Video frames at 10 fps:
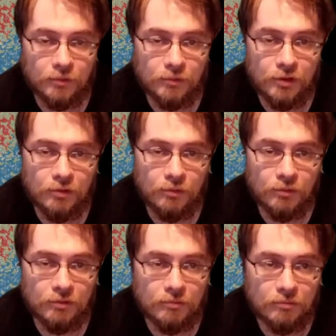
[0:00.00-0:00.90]
You know, we're
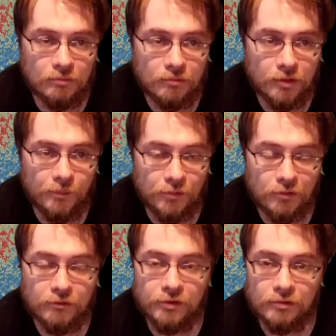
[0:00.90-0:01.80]

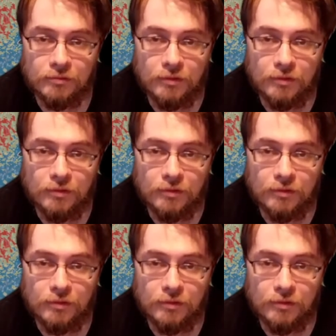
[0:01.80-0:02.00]
observing it.